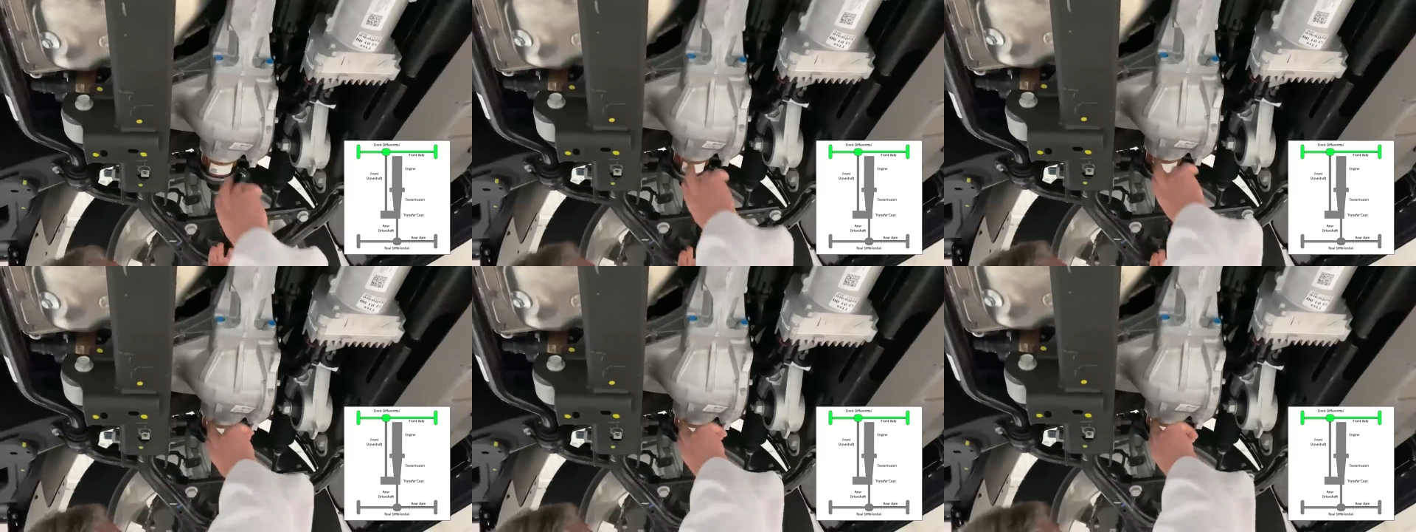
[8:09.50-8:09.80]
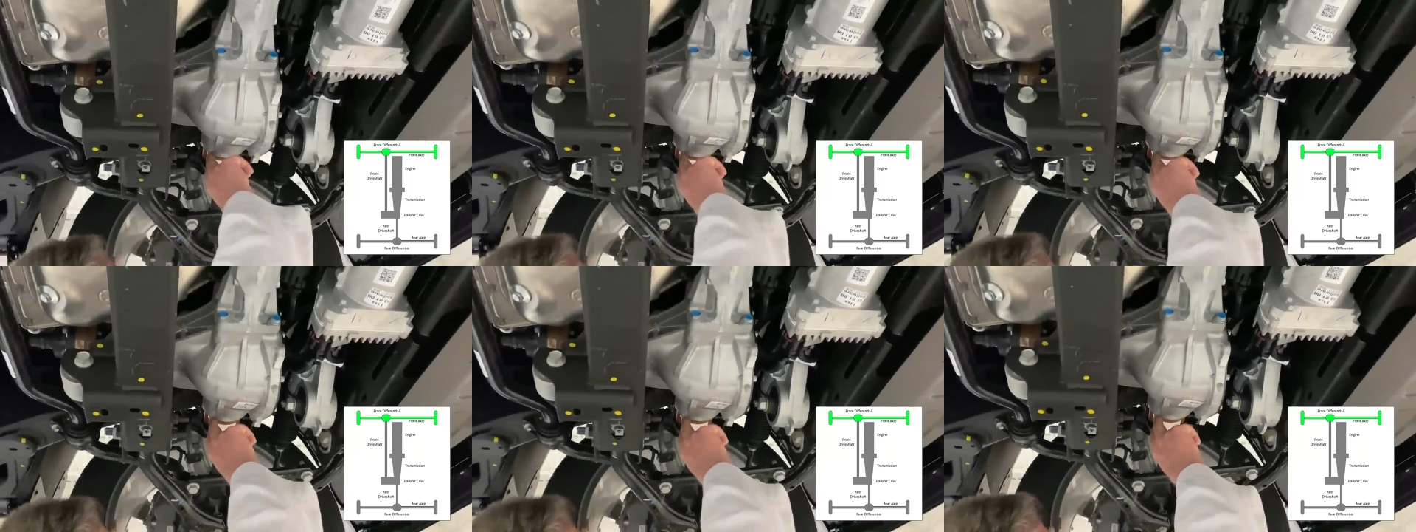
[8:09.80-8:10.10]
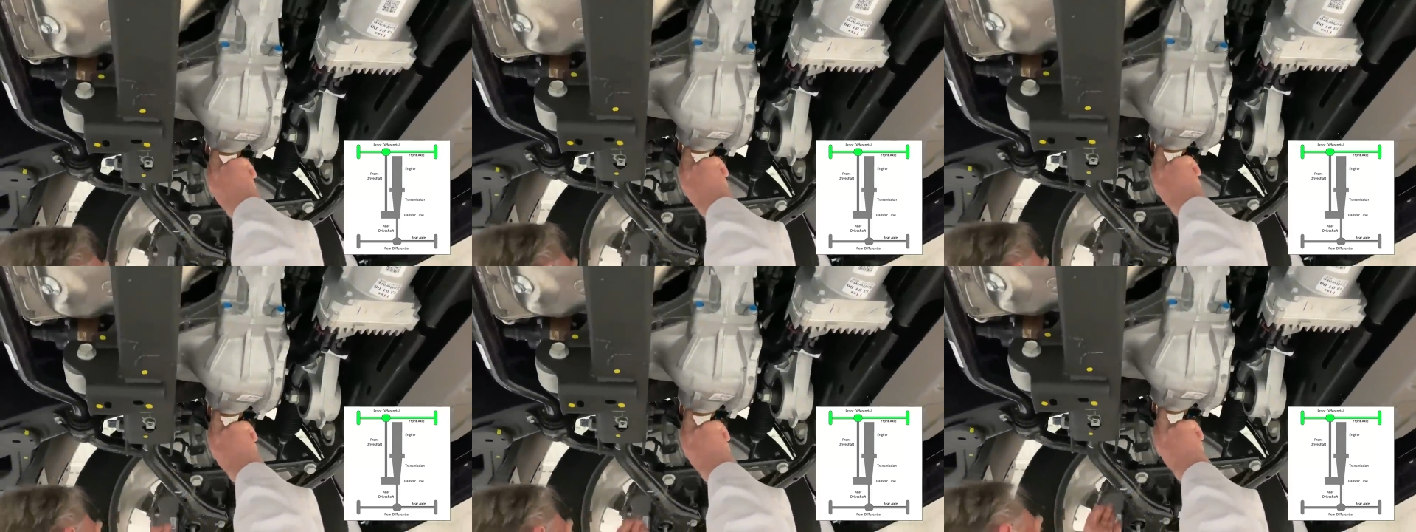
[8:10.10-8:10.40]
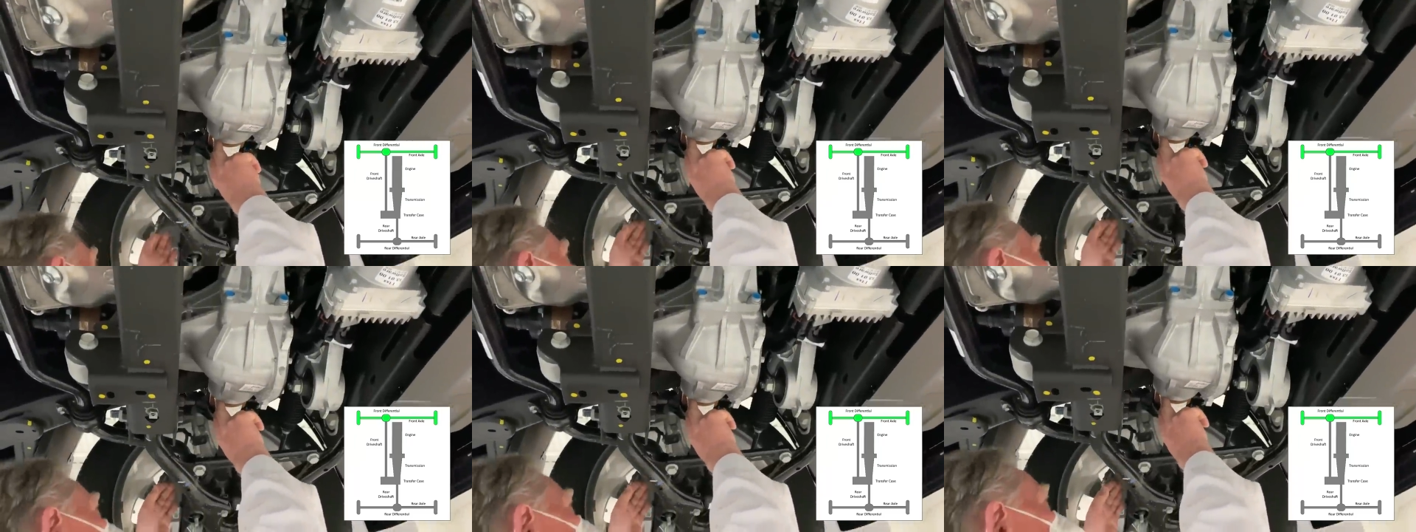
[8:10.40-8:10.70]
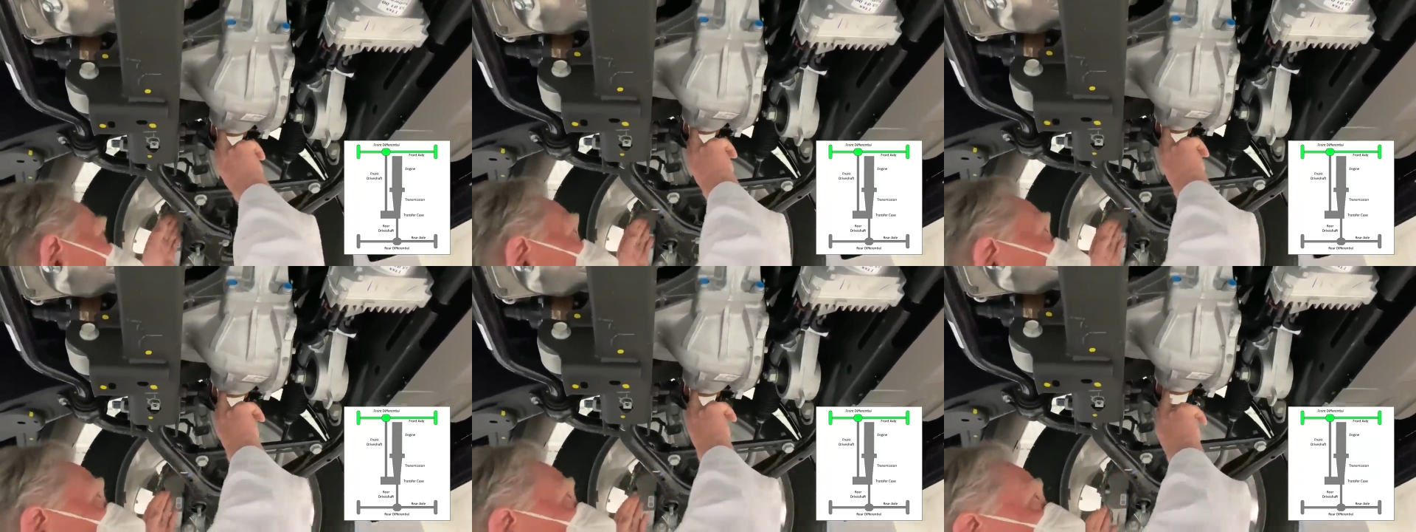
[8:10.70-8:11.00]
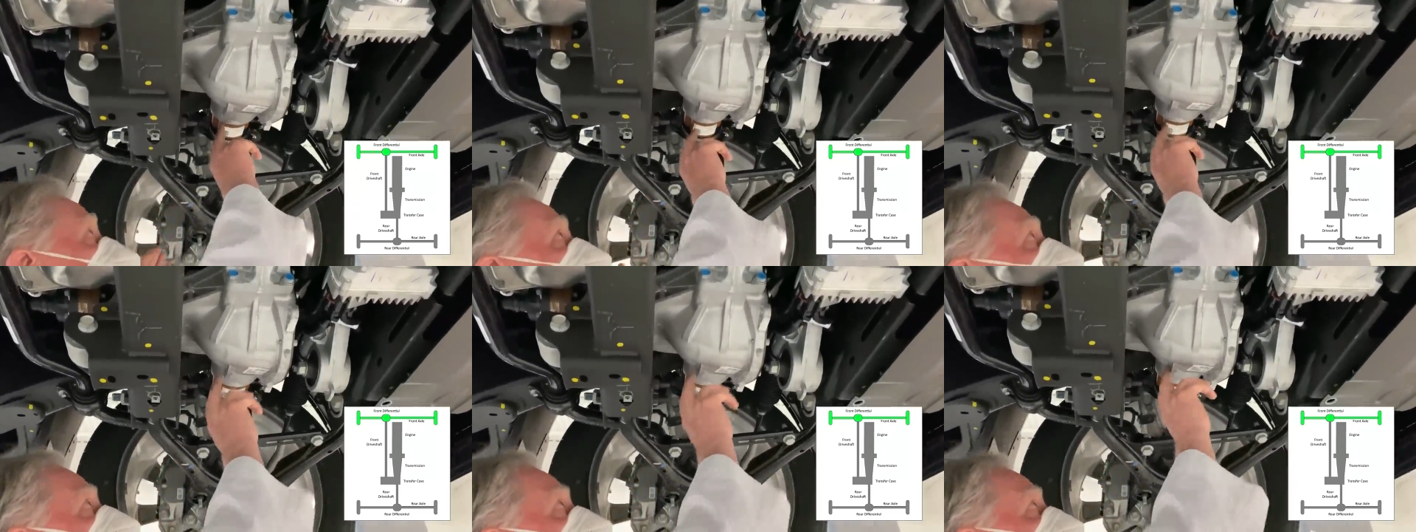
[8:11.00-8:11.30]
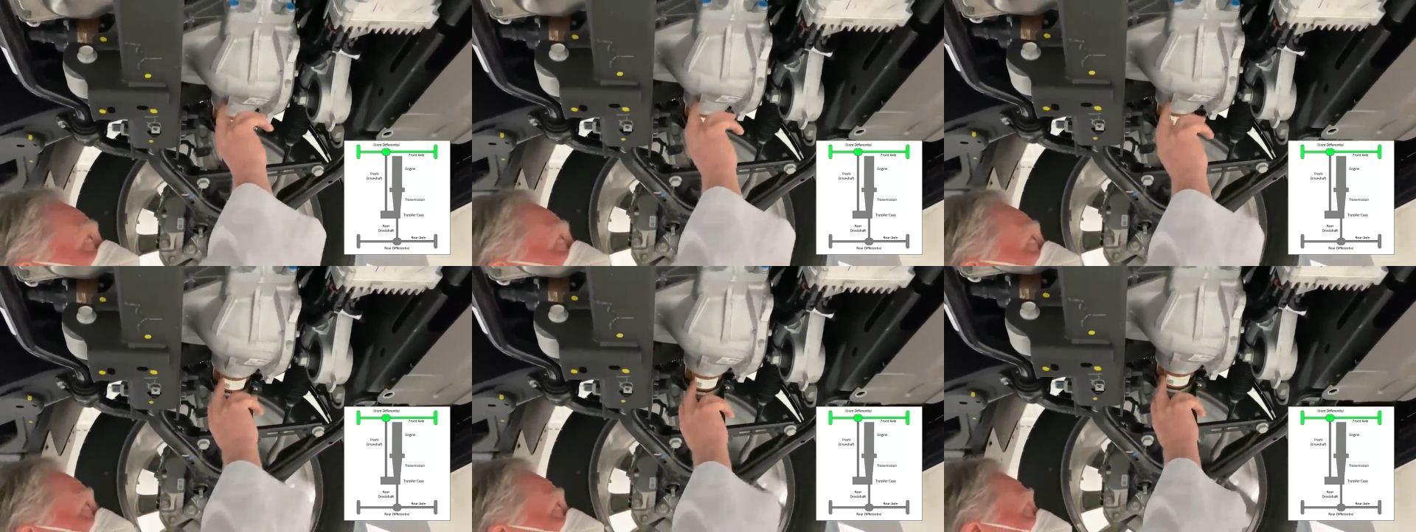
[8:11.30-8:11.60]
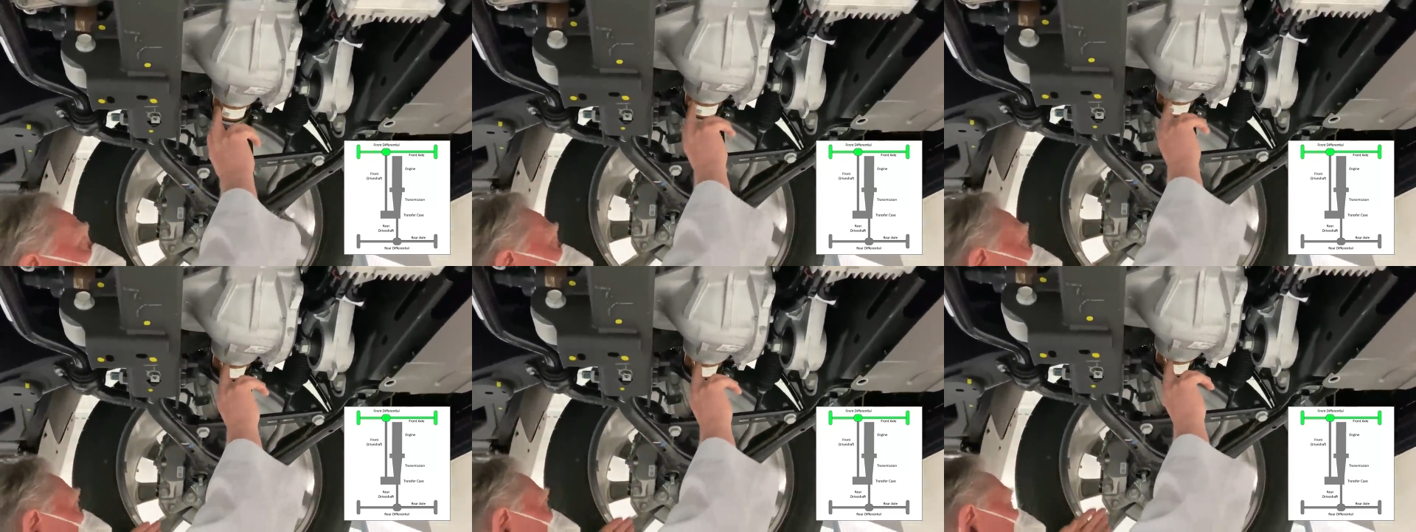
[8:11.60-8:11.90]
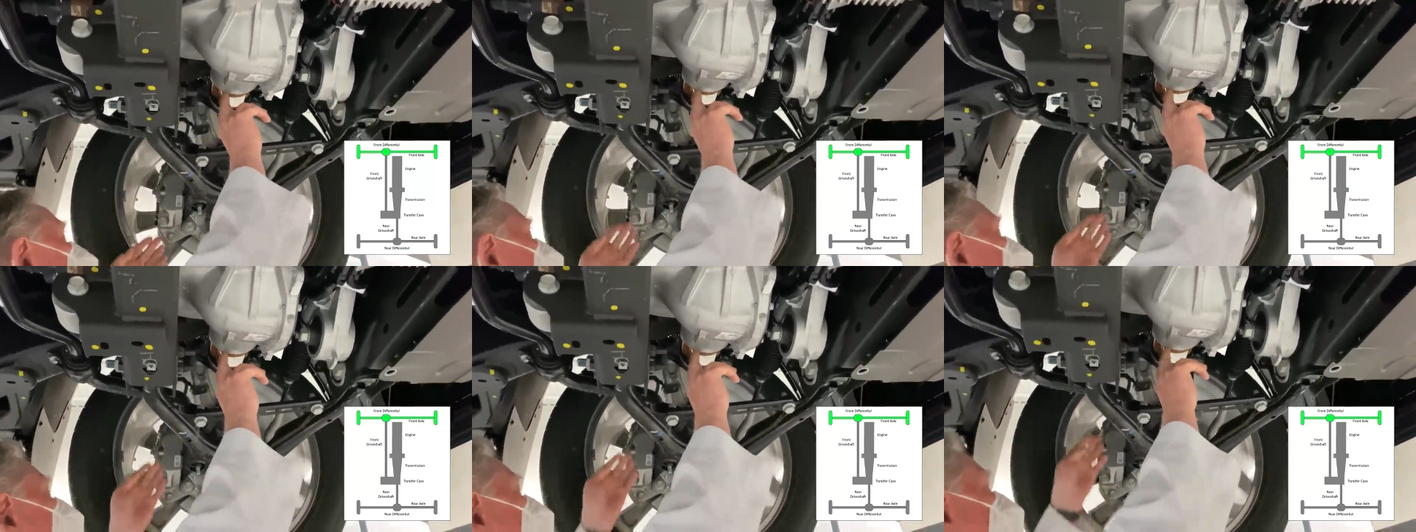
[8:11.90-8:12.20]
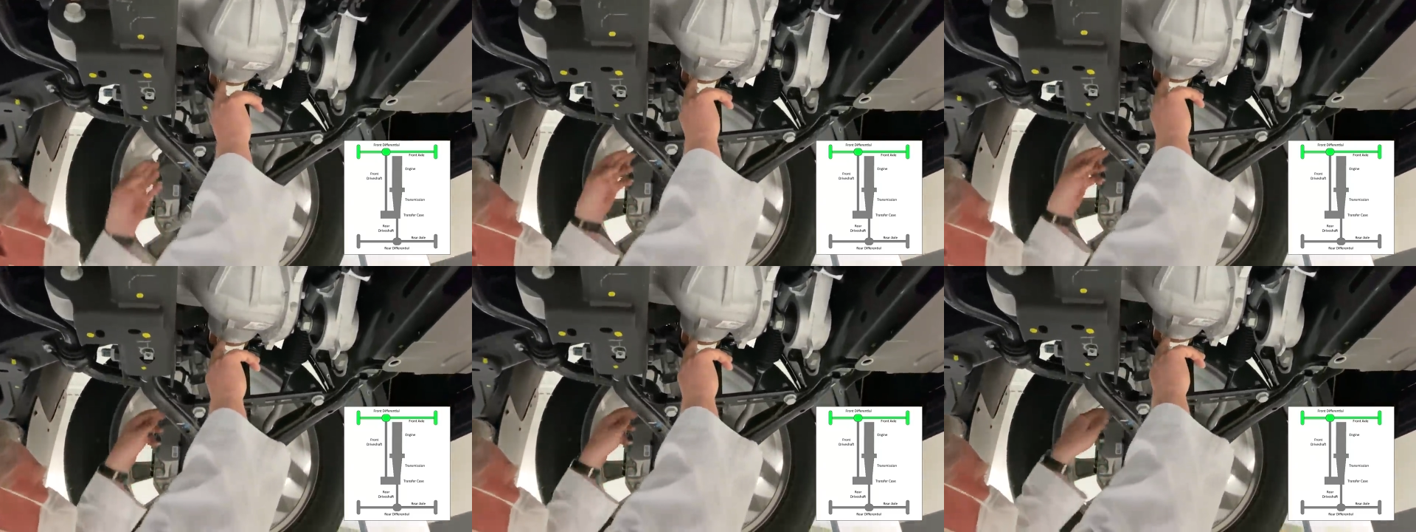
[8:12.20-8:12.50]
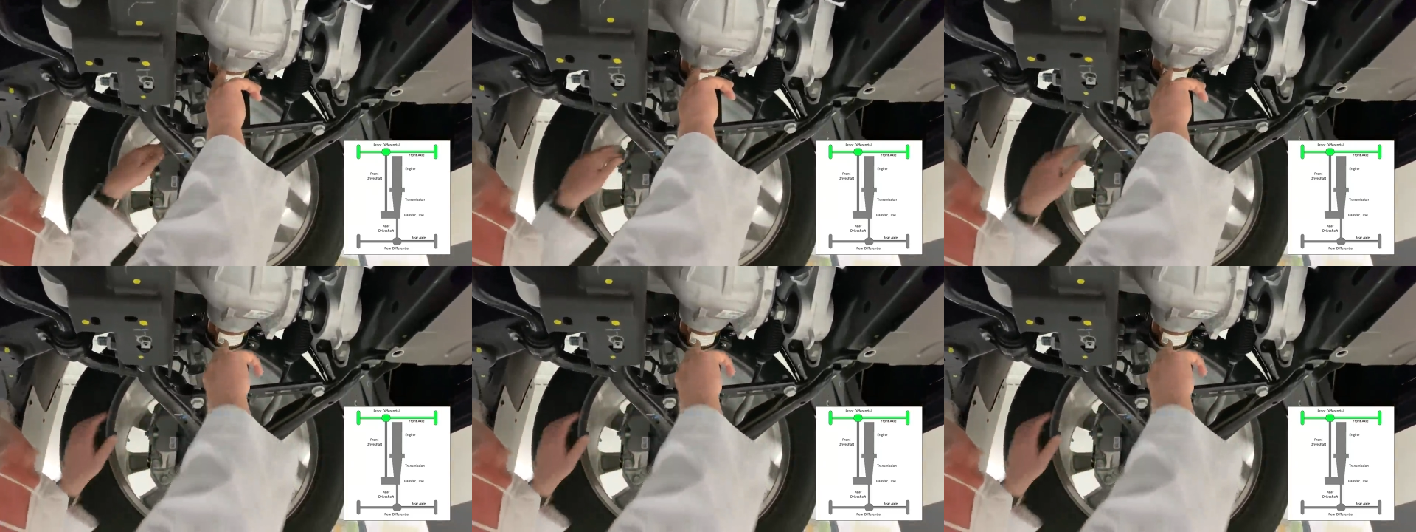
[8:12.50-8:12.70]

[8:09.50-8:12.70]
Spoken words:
[unreadable: no face in view]